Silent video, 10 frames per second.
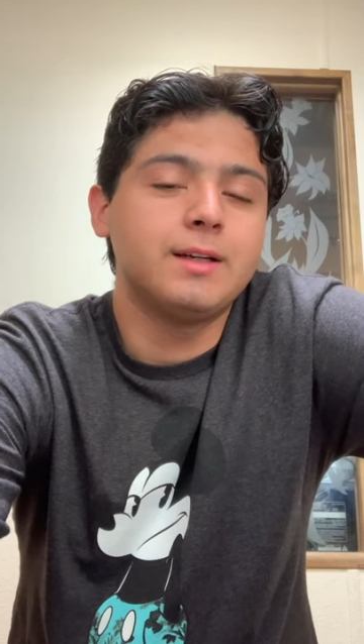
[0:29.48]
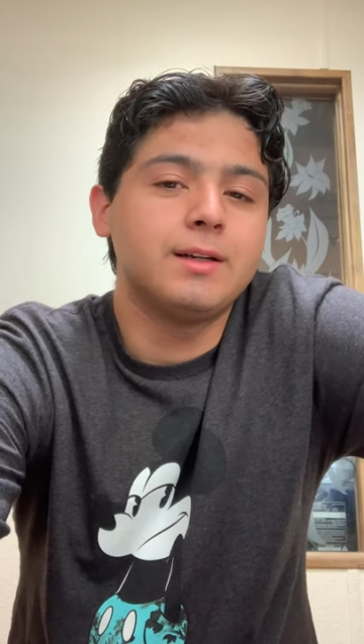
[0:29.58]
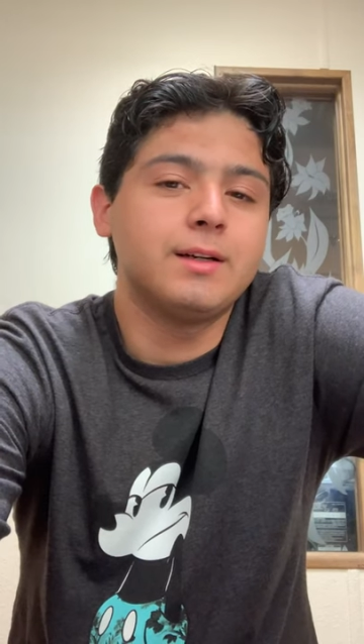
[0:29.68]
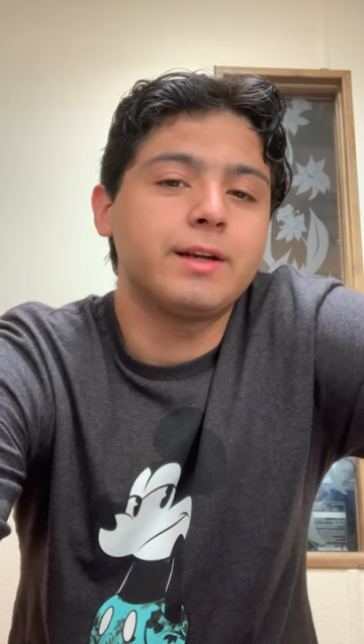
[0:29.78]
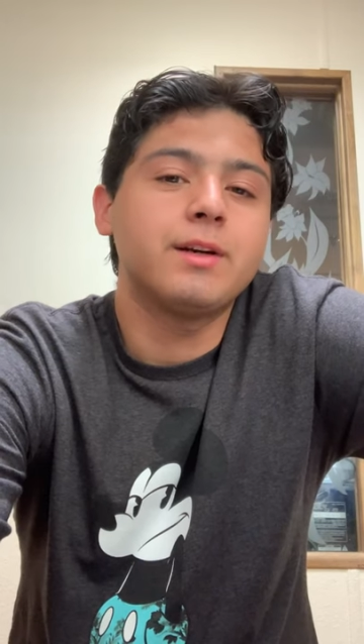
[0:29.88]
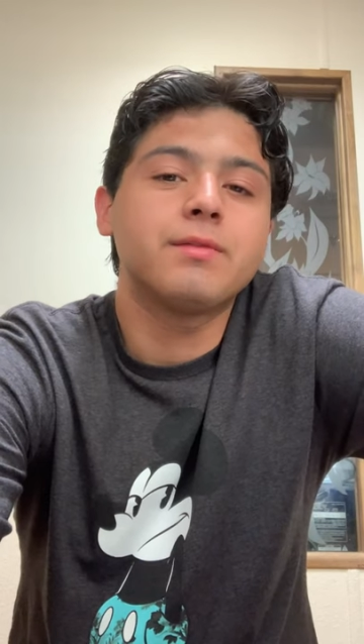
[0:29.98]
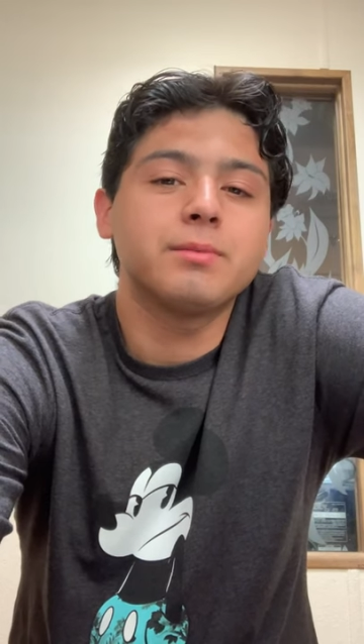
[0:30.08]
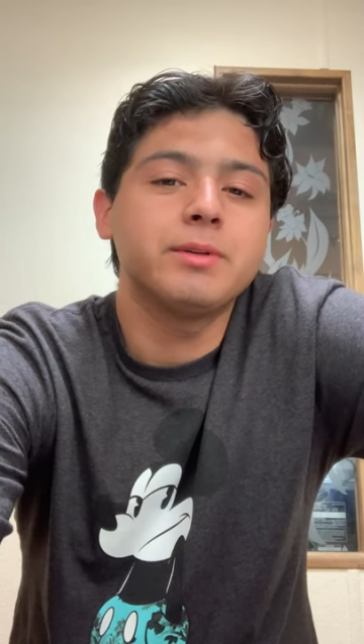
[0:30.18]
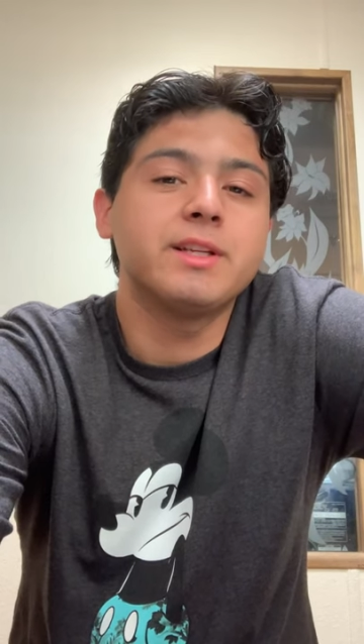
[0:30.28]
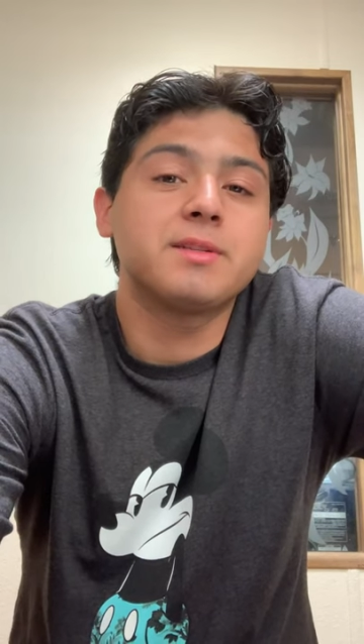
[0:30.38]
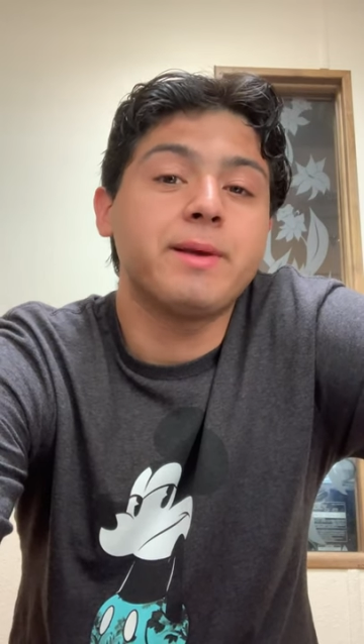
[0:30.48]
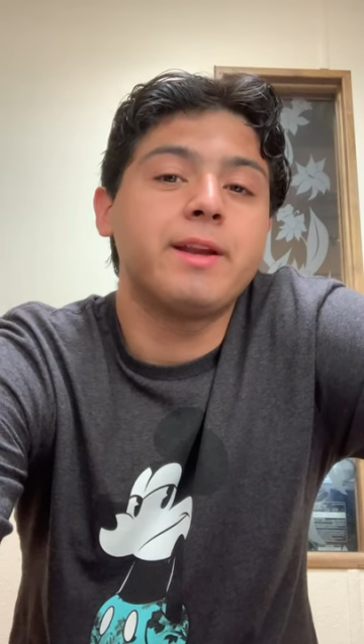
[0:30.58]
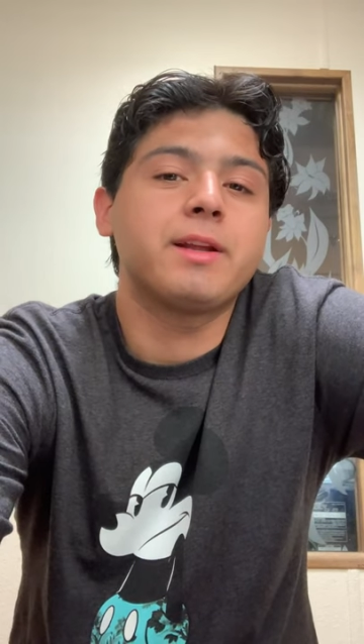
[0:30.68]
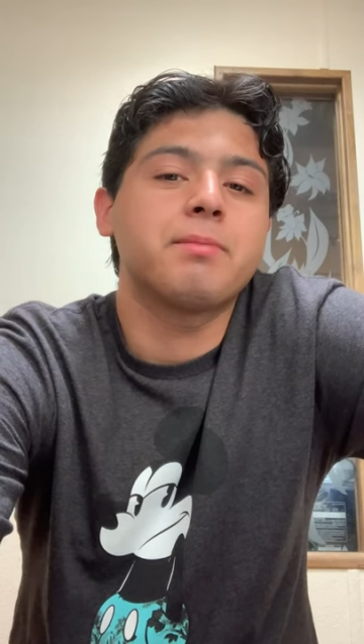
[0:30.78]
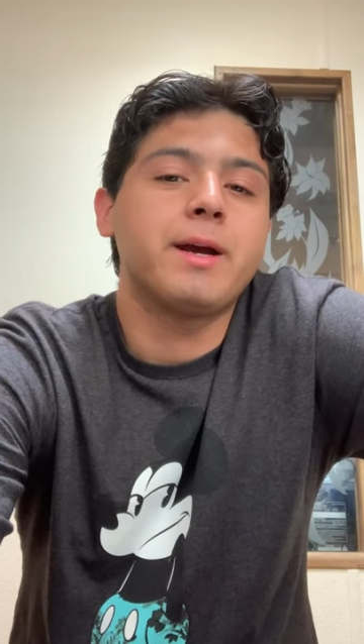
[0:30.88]
uh, I come from a
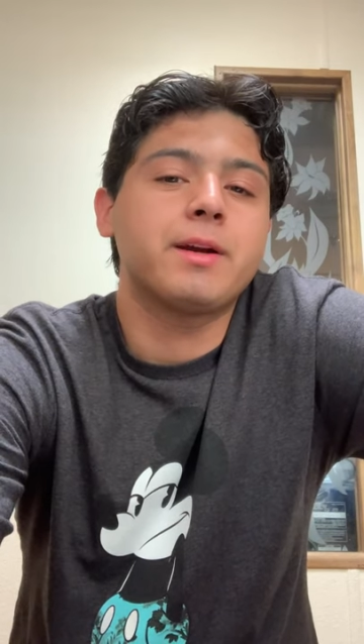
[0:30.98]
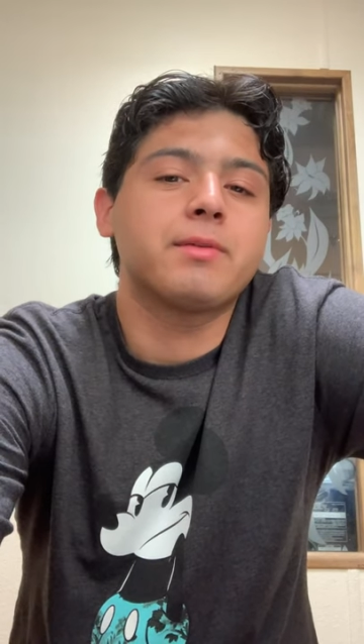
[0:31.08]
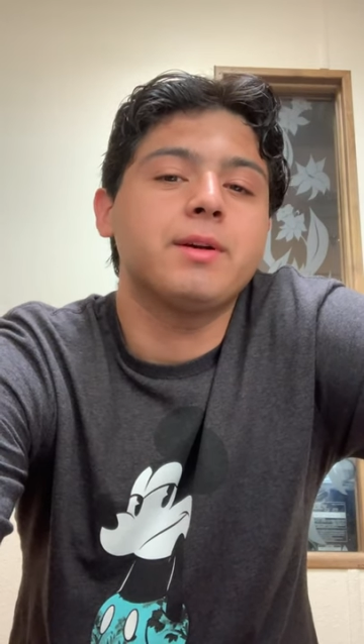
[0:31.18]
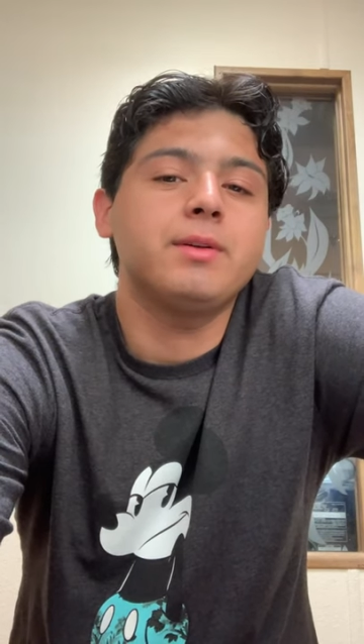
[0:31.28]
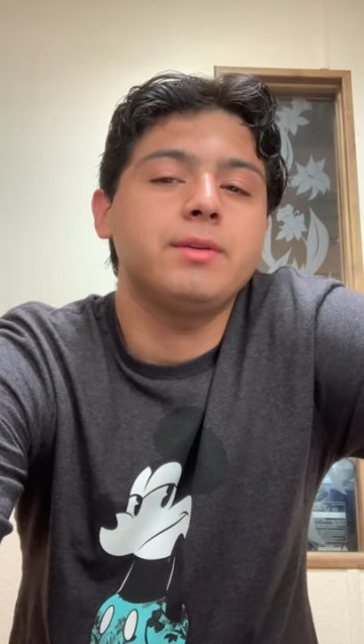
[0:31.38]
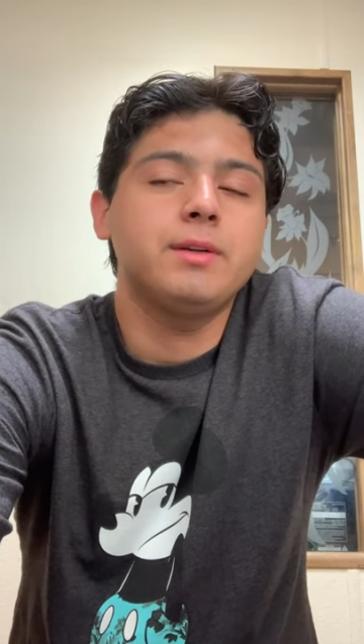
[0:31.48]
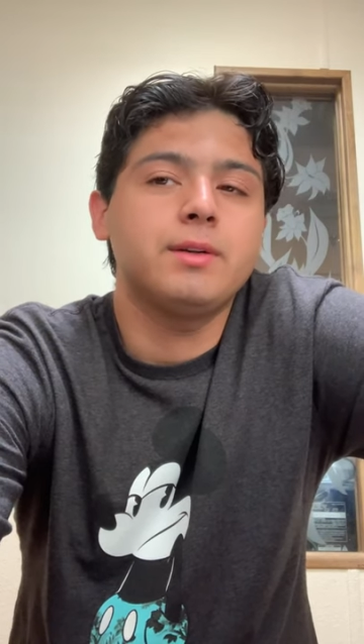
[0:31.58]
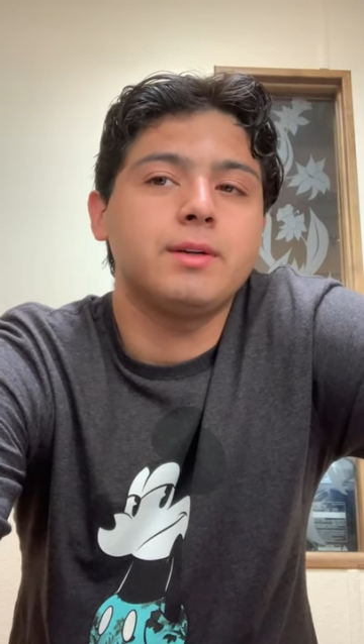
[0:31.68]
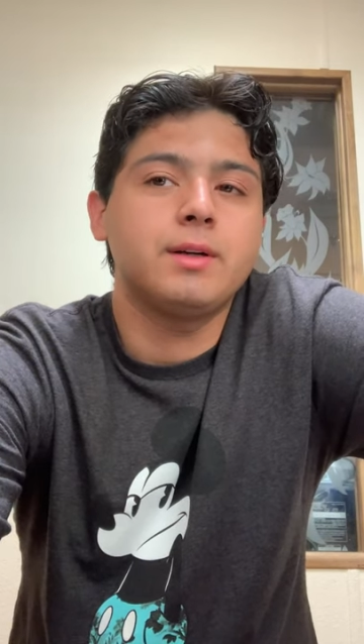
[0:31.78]
Hispanic background.